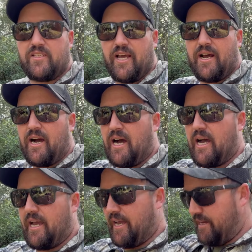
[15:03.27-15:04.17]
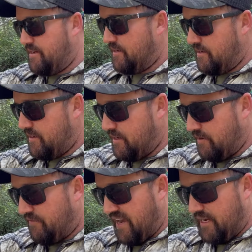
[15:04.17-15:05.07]
that I had
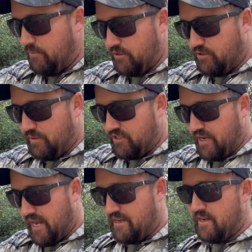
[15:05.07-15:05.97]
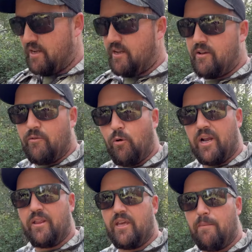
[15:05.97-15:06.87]
available to me to hunt, one
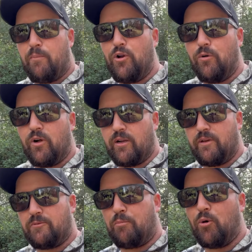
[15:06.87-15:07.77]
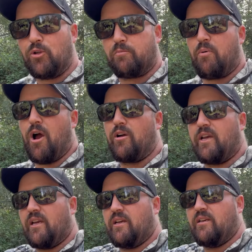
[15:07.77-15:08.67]
of their blue wildebeest bulls broke
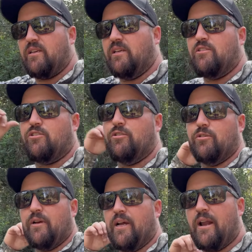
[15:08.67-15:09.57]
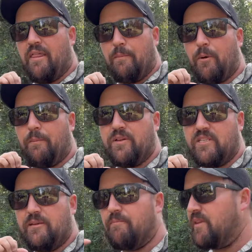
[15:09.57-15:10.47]
into another
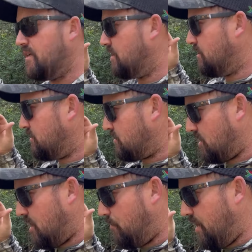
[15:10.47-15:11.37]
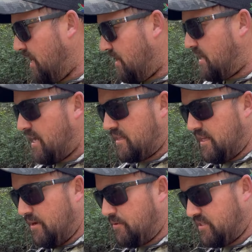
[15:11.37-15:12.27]
property. So we headed out
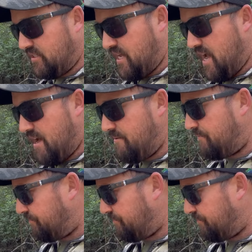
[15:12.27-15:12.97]
there with Stan.